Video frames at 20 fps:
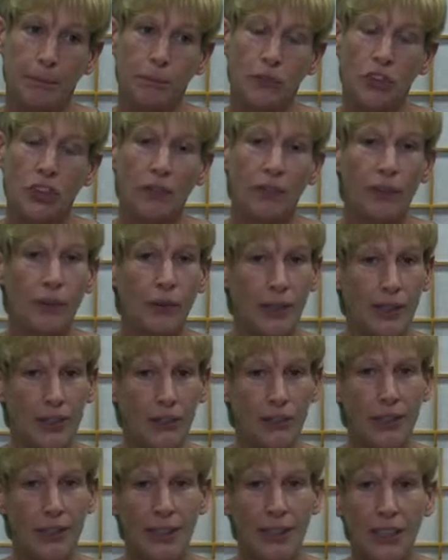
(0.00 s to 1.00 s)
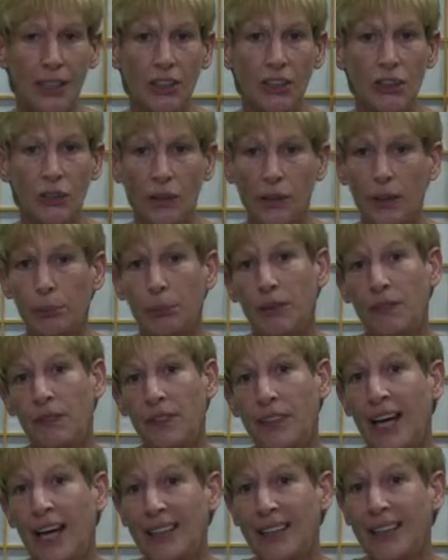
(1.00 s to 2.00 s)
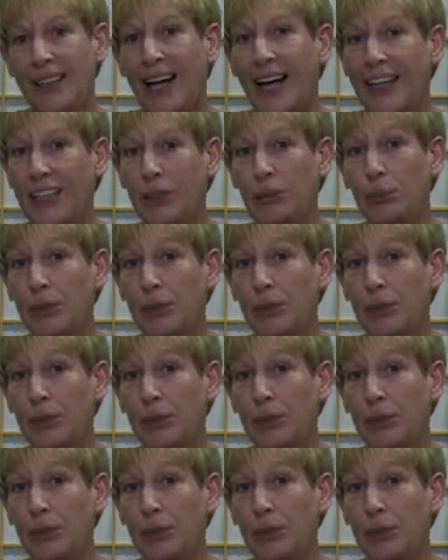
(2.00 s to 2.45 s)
So if you're interested in joining me for that class,